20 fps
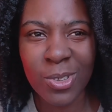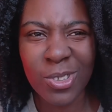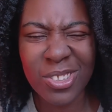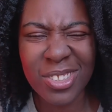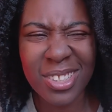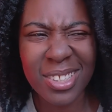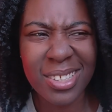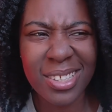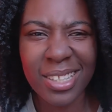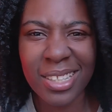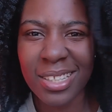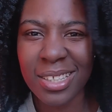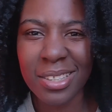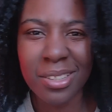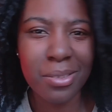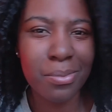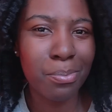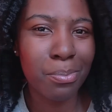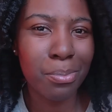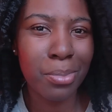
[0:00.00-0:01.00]
or just like it's
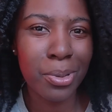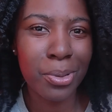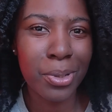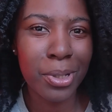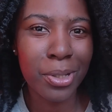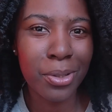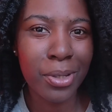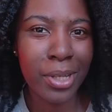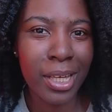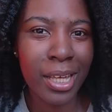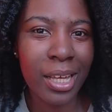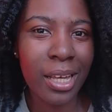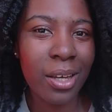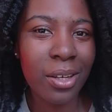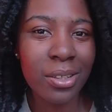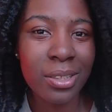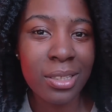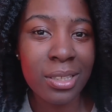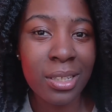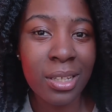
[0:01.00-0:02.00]
just blowing your hair
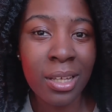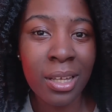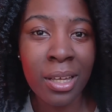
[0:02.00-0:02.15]
out.